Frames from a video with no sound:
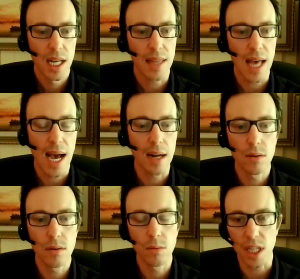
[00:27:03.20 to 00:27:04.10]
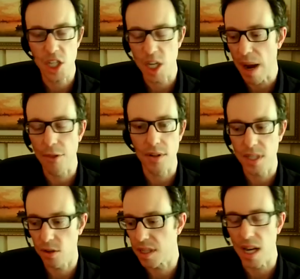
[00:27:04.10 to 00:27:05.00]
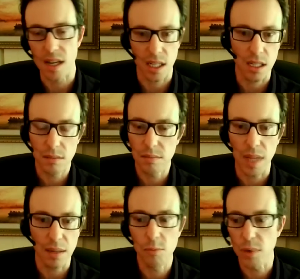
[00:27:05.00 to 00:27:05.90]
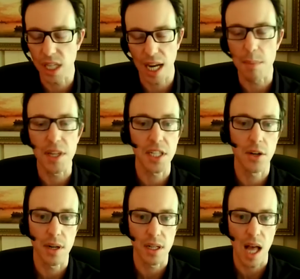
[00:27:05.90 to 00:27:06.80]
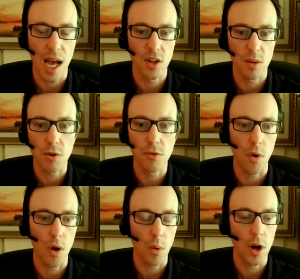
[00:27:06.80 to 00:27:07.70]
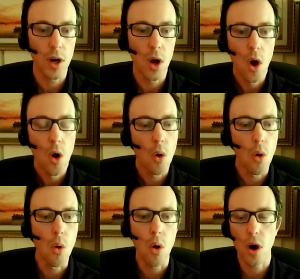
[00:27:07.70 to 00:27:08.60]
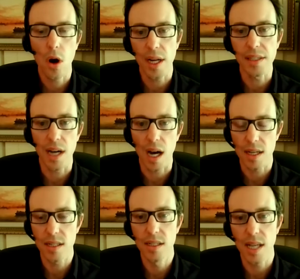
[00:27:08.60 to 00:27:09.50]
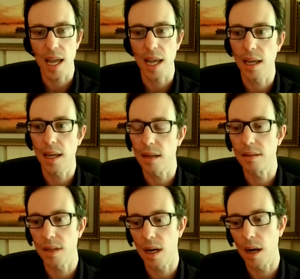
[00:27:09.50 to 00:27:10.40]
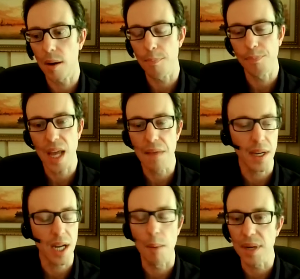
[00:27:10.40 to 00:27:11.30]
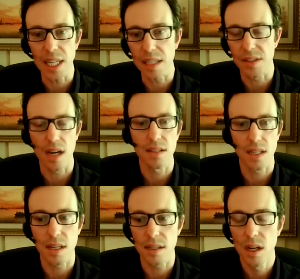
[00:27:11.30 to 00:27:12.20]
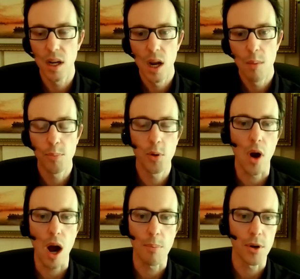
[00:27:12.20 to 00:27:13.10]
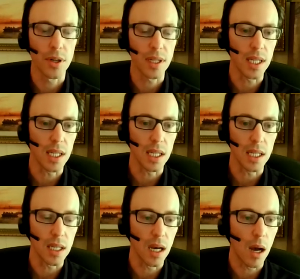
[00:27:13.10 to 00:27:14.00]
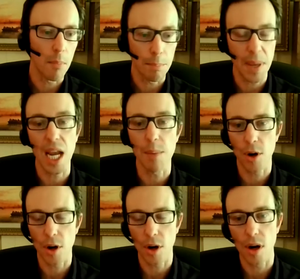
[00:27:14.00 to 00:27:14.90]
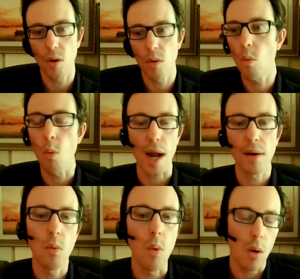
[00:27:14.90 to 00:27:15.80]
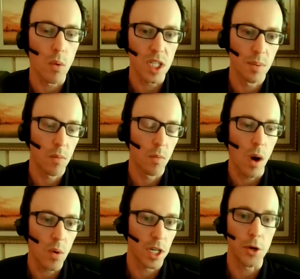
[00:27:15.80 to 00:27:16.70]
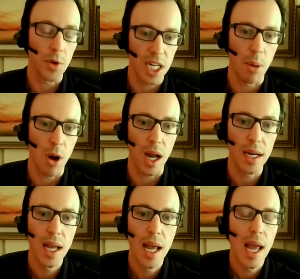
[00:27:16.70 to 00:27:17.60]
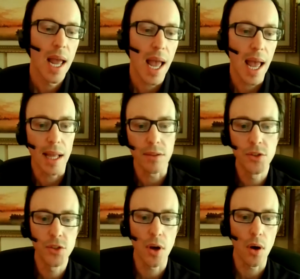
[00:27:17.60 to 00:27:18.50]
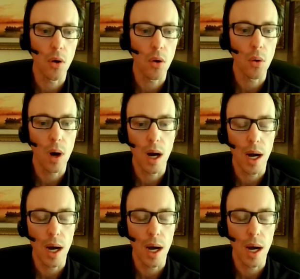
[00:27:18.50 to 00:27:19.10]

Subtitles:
that relationship either sort of doesn't like really kind of materialize or move forward, or it does, and the company doesn't properly paper what was agreed upon. And so